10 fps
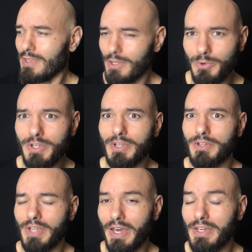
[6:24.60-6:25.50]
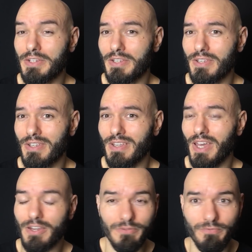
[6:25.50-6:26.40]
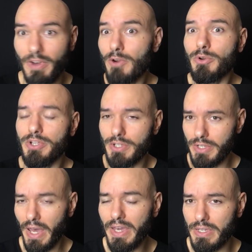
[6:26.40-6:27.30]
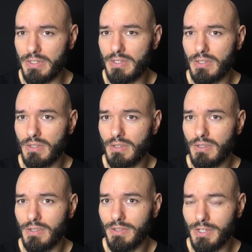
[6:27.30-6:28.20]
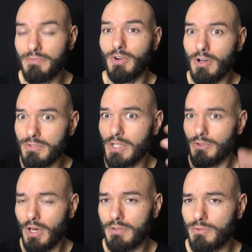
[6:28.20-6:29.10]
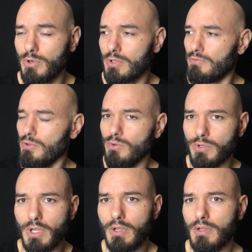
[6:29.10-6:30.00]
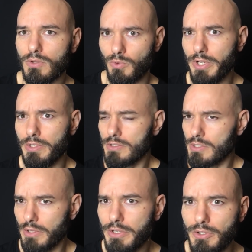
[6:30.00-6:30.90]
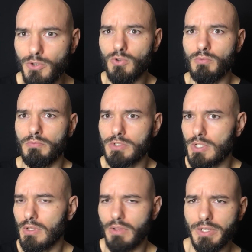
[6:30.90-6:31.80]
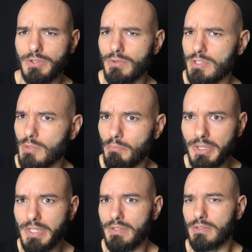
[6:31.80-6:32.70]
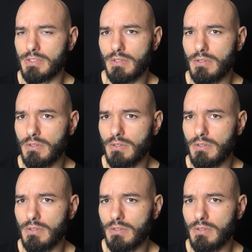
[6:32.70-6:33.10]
They're eating a diet, a varied diet that involves a lot of cooked food. Grains, legumes, lentils, beans.